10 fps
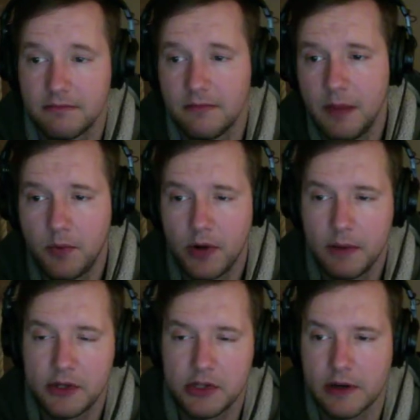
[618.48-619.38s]
in pretty
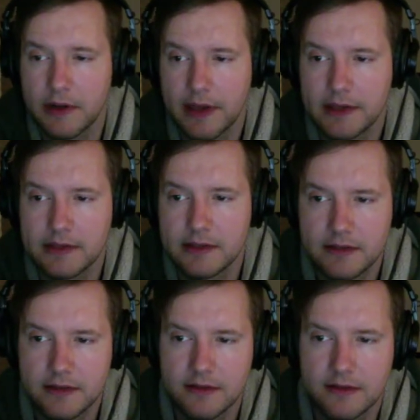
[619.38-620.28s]
much all
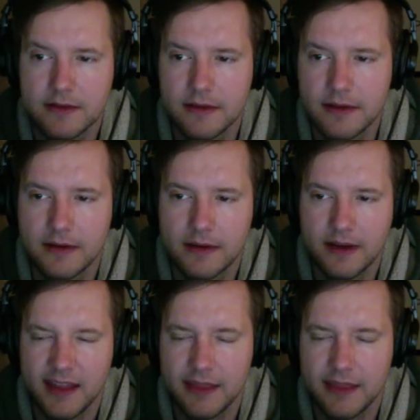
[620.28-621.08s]
cases. I